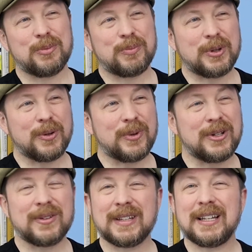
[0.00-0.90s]
But when
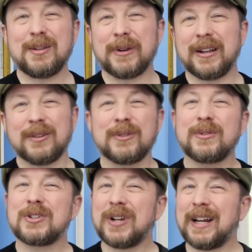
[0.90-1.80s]
you think about it, when
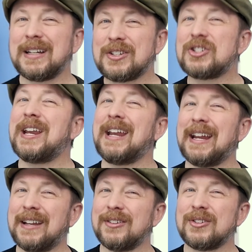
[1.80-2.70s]
we're trying to
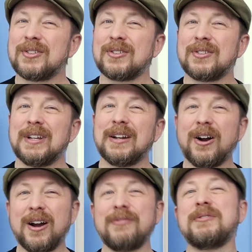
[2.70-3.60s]
change, it
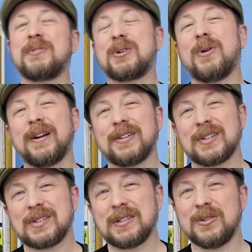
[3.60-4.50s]
often requires
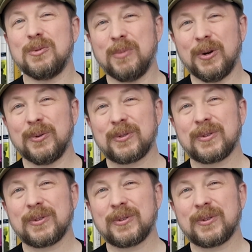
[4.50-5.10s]
us to do both.